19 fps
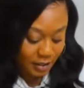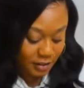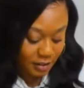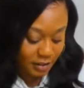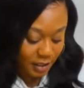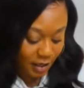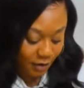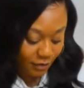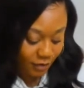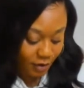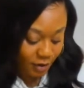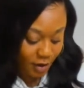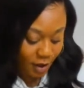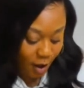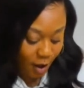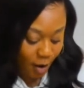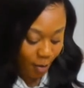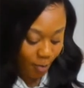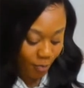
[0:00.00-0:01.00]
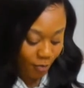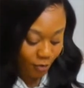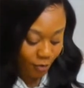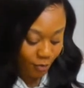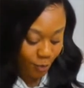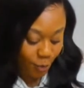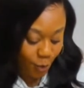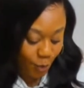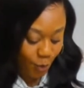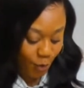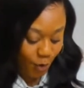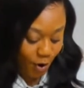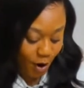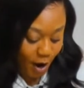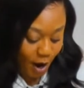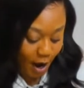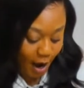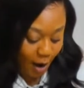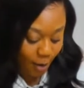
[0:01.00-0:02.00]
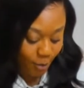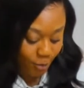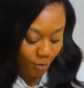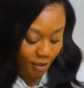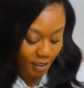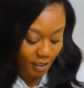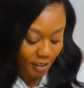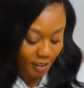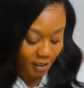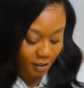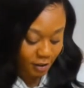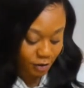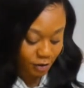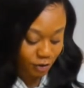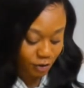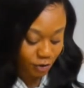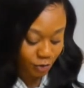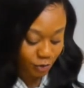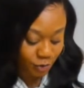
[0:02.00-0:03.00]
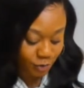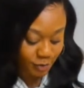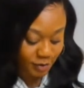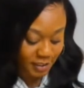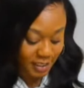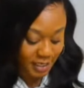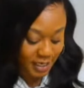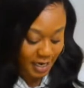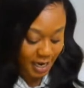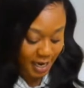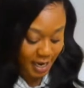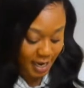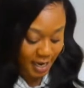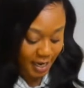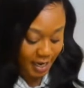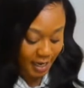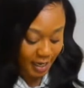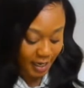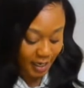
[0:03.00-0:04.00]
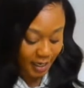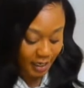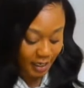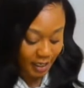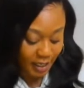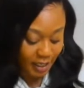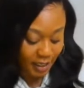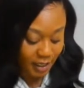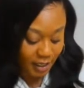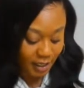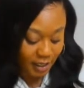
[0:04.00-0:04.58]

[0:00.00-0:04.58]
just have a couple more I want to get to today.